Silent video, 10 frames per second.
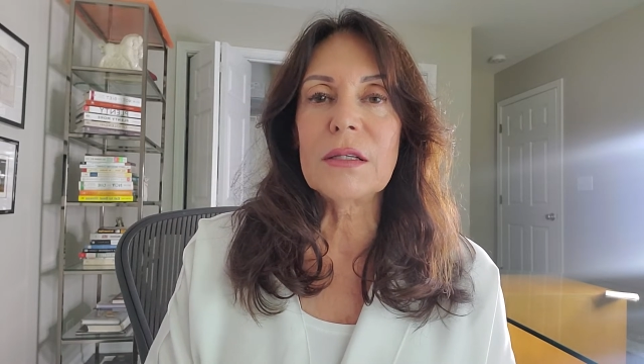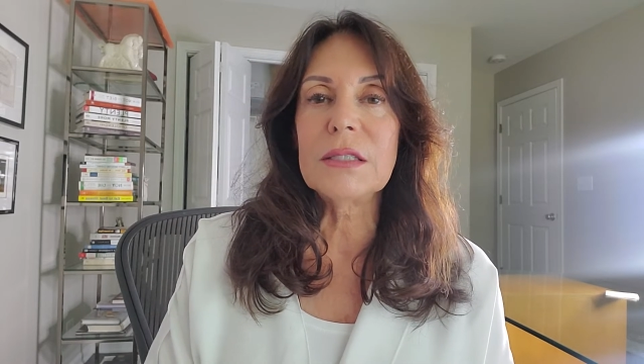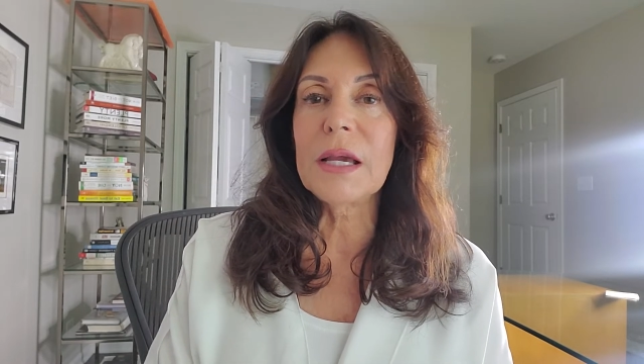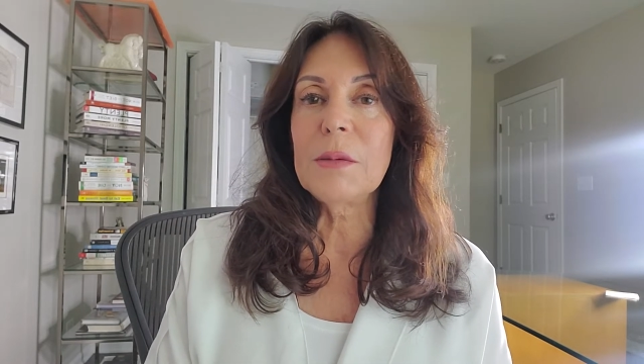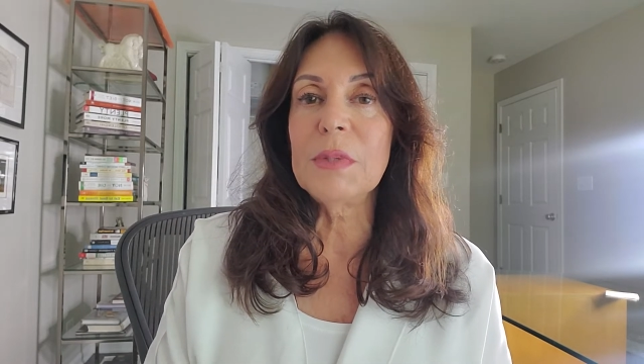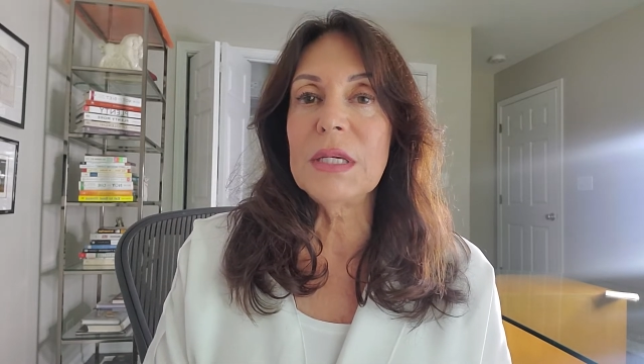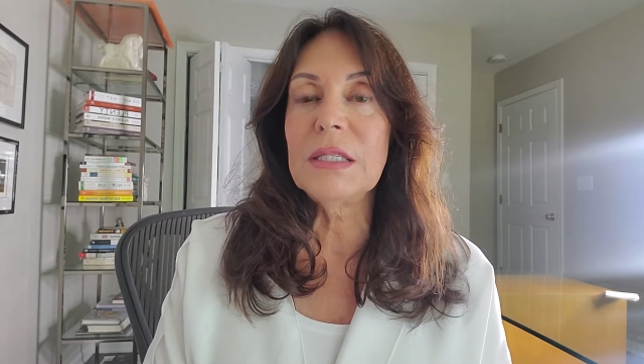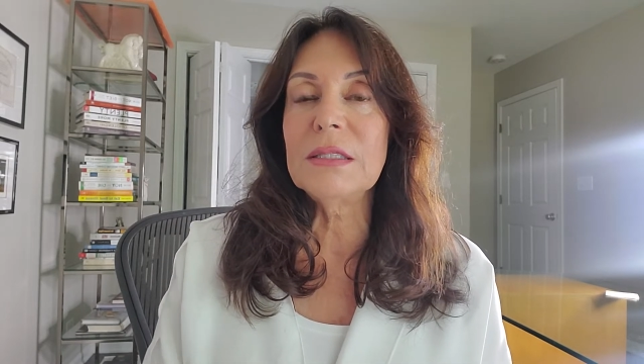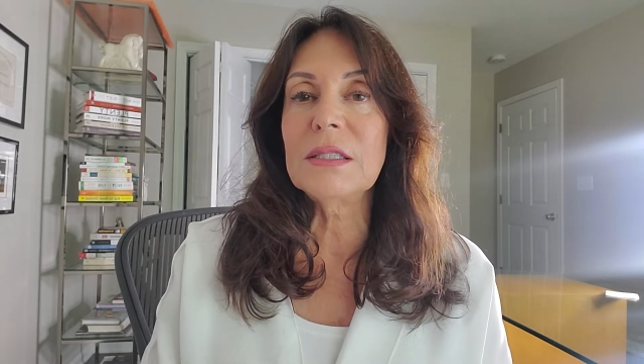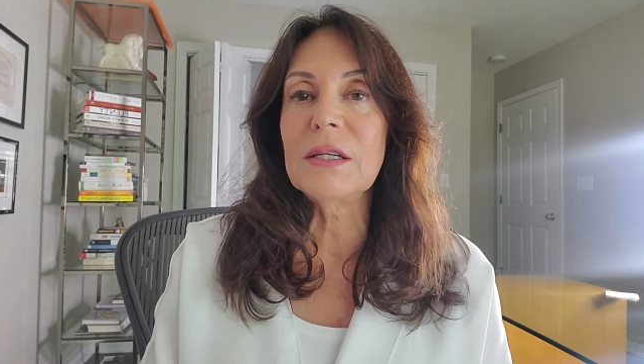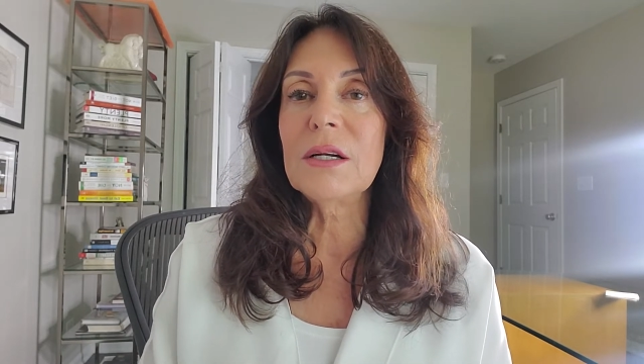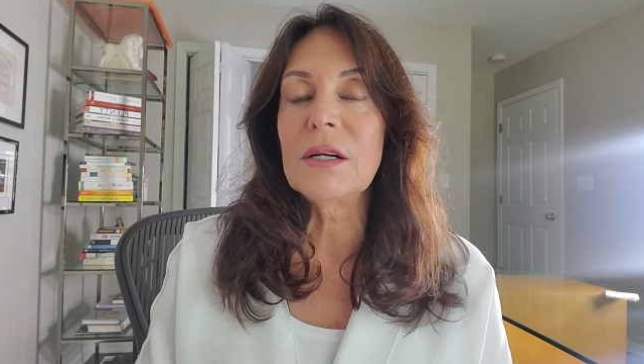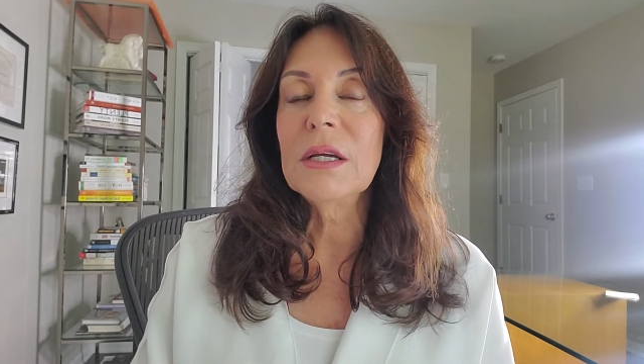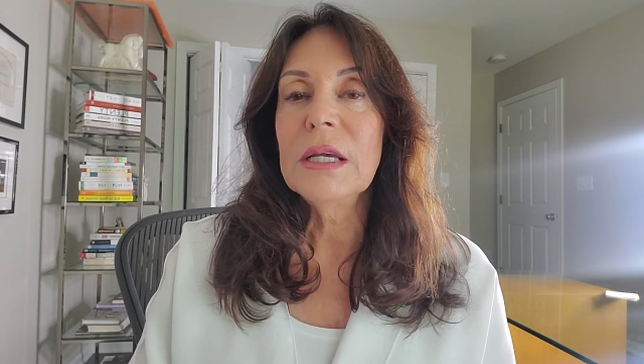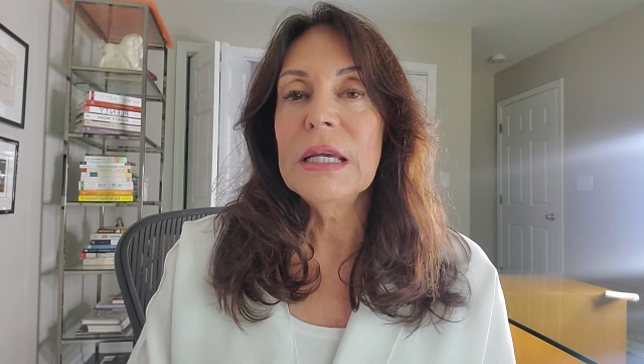diabetes in
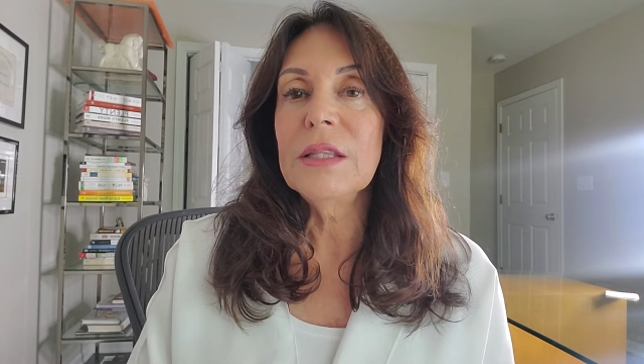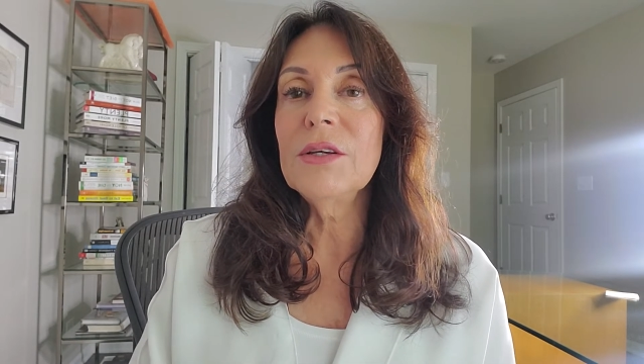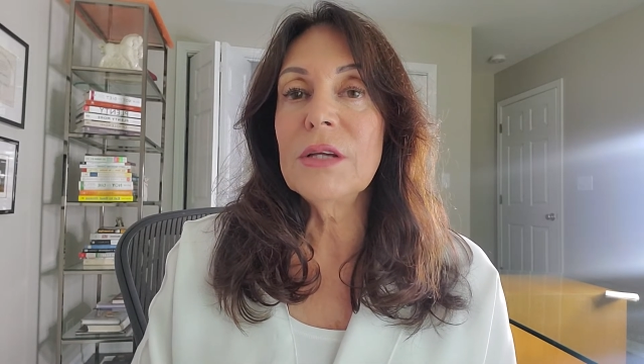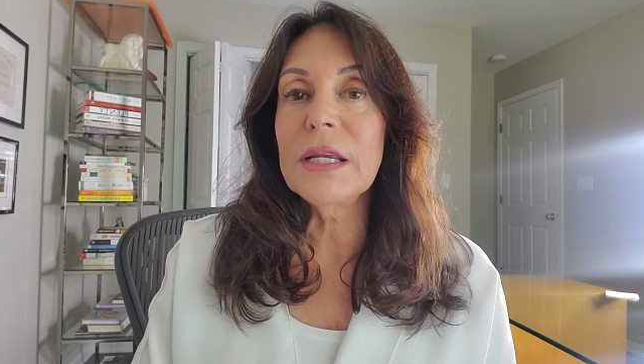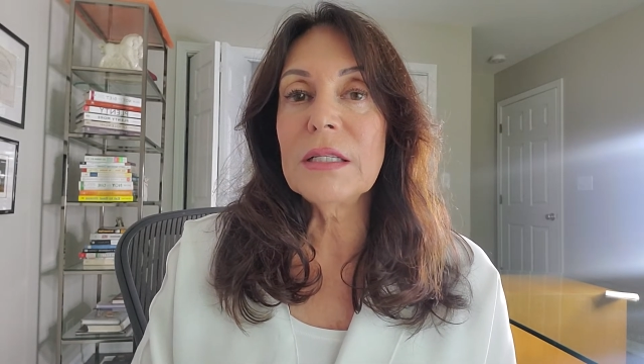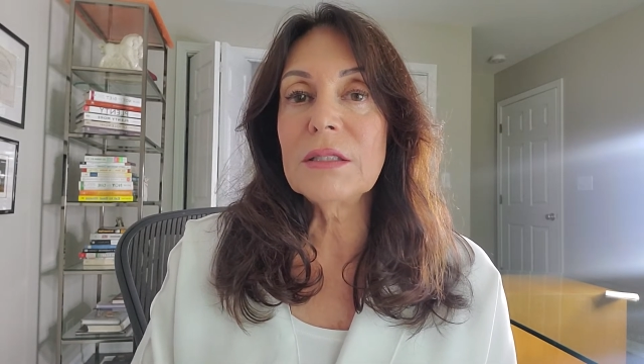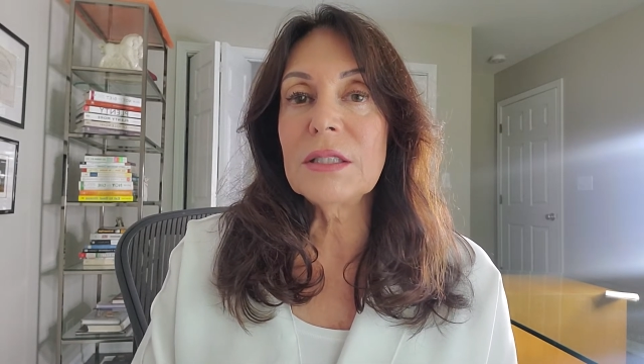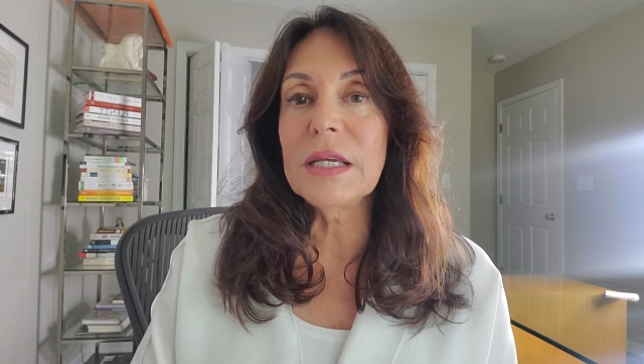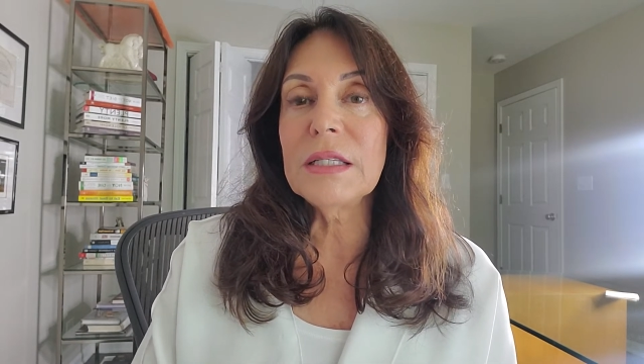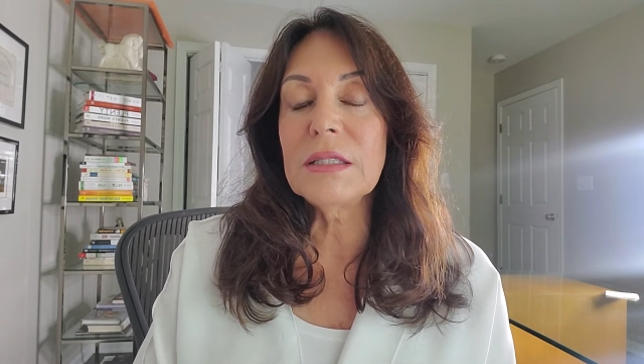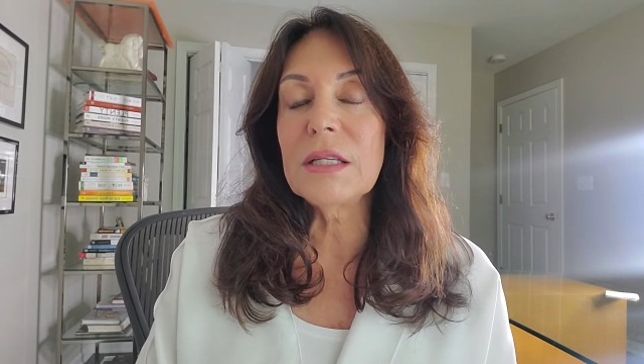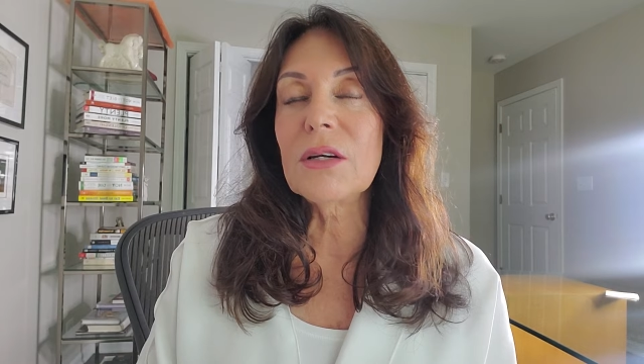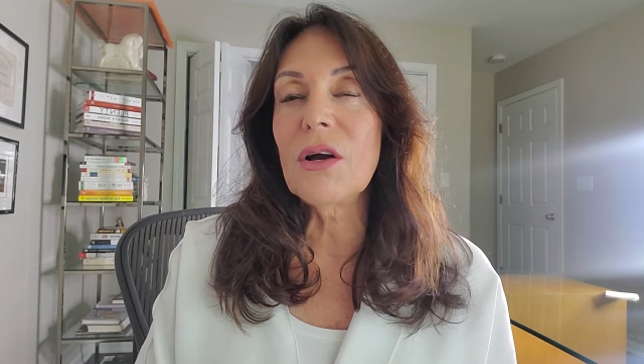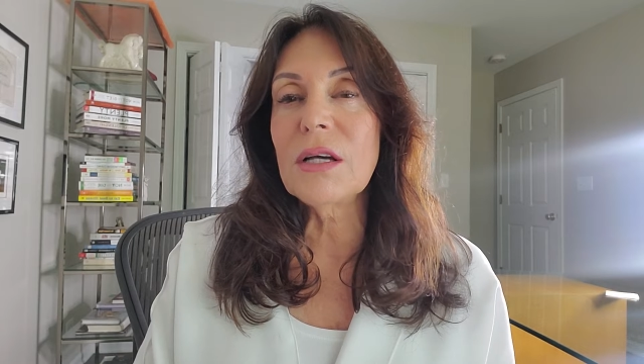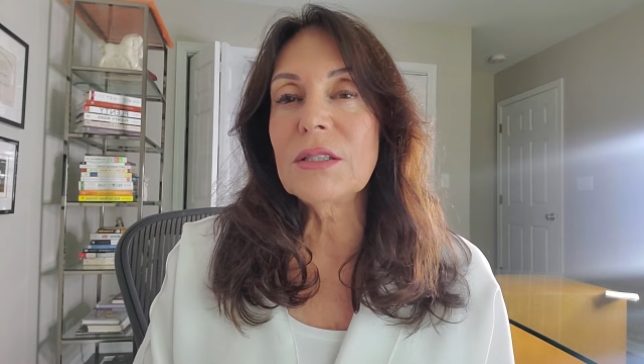the United States at a
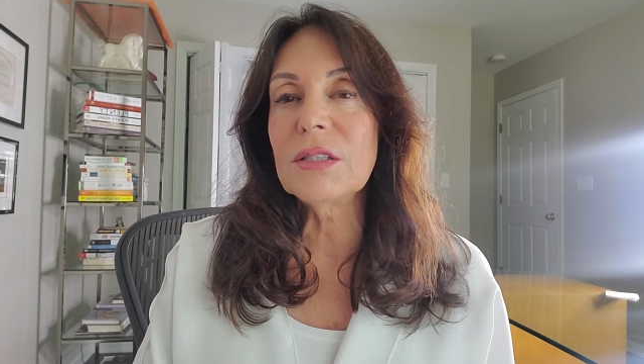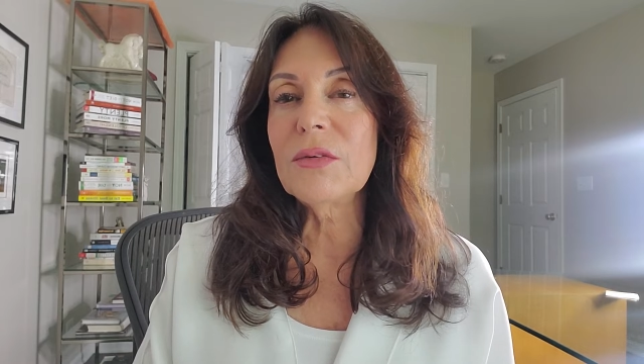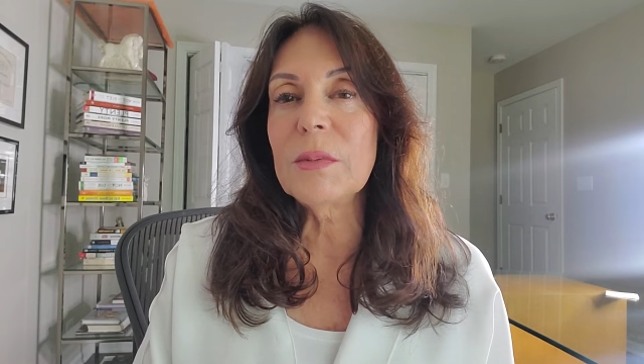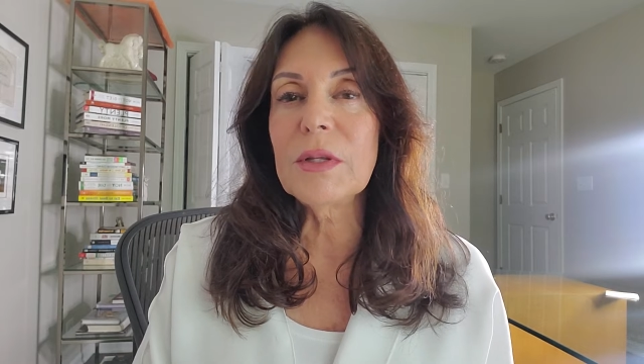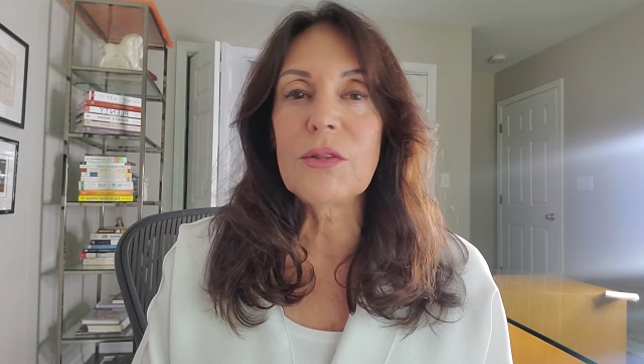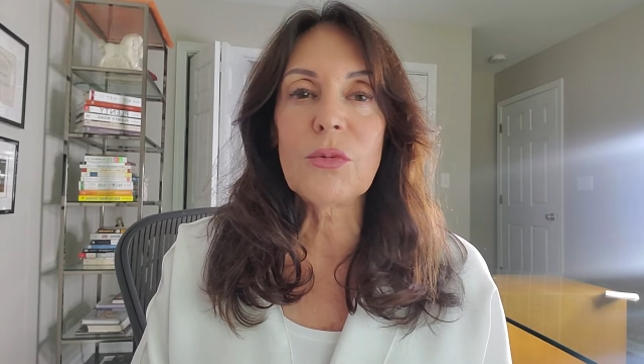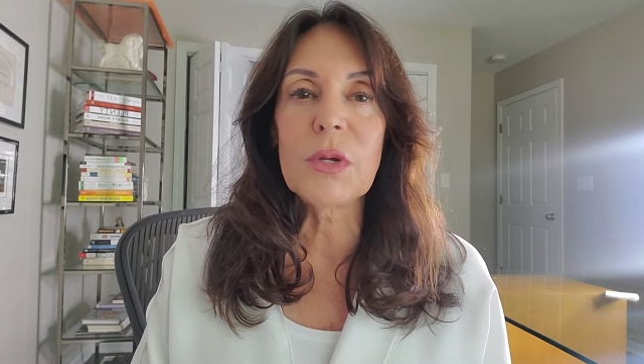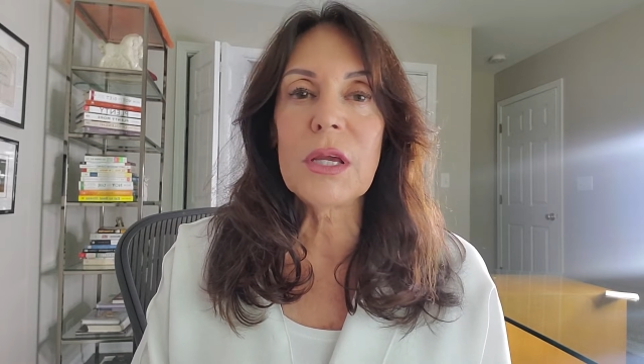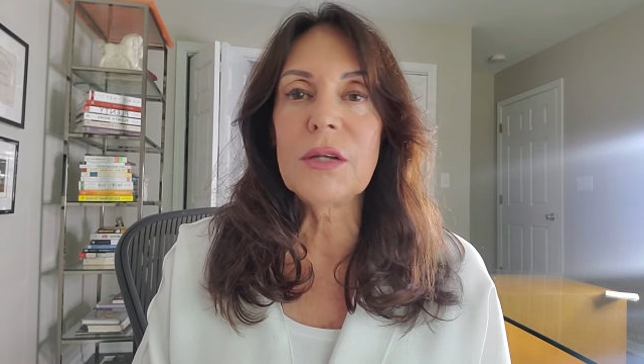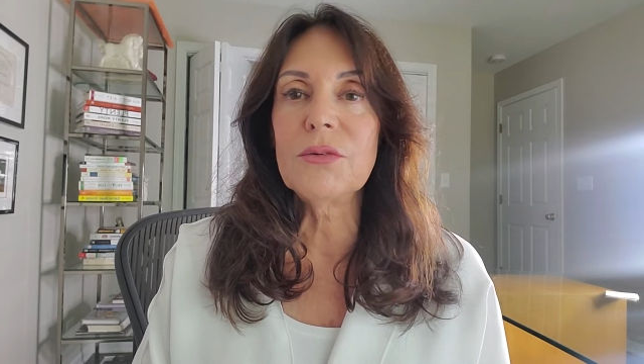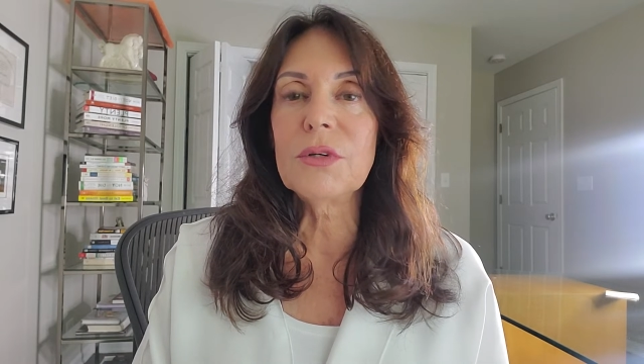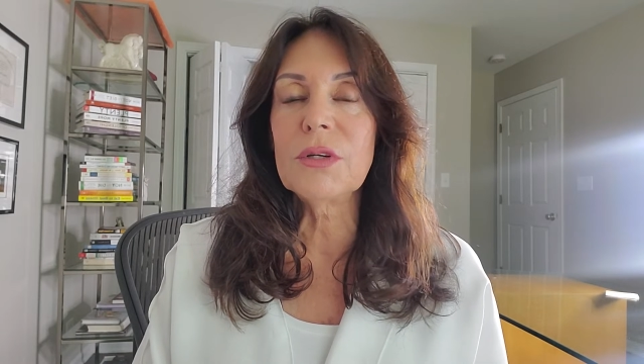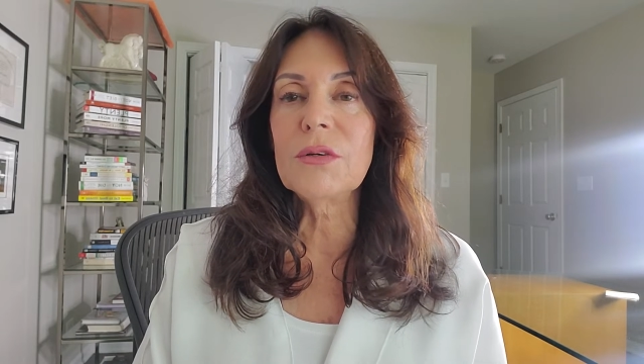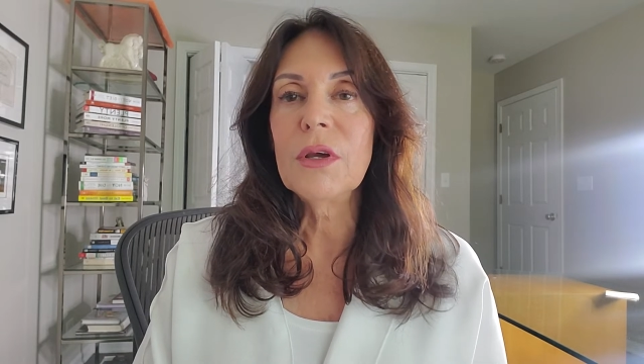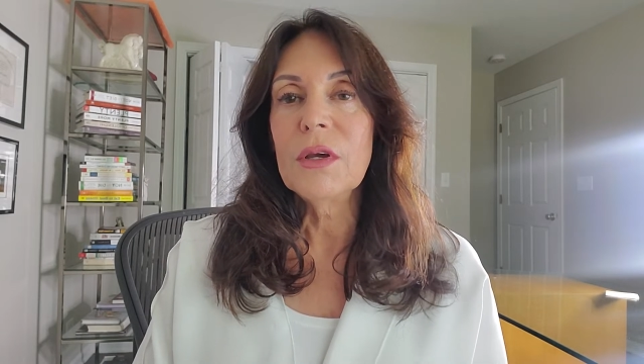cost of about
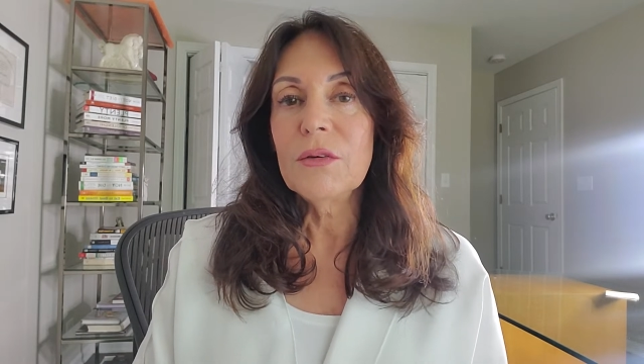$350